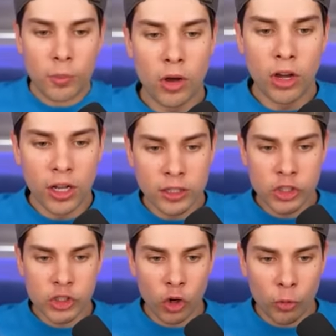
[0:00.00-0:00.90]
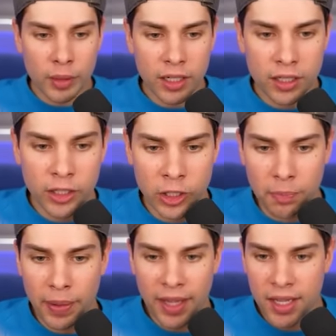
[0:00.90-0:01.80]
Come on, show me a good
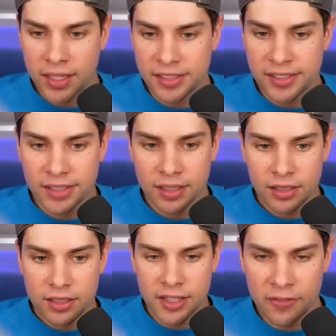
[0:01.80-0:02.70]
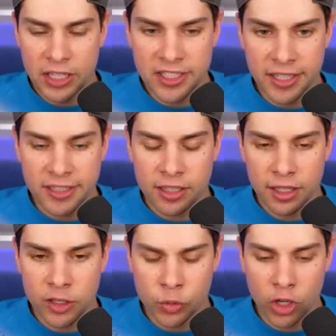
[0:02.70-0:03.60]
pace. 76.
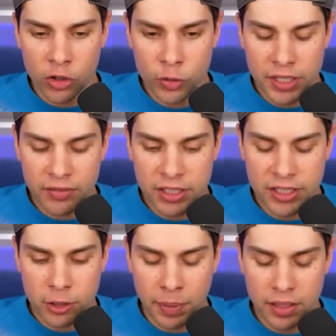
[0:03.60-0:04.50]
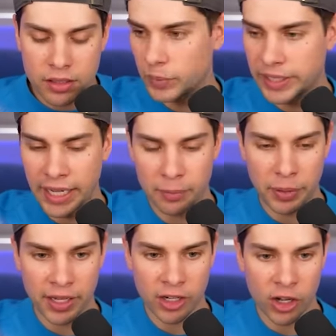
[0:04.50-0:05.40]
Is Ronaldo 76 pace? We can't
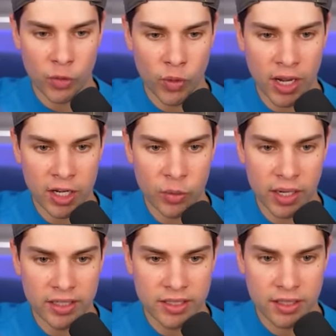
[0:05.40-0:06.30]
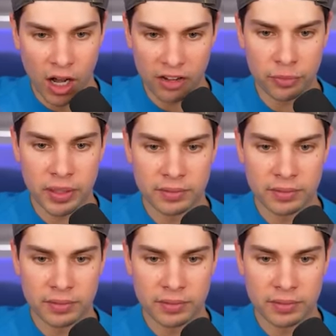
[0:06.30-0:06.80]
pick another one anyways. Hoffman.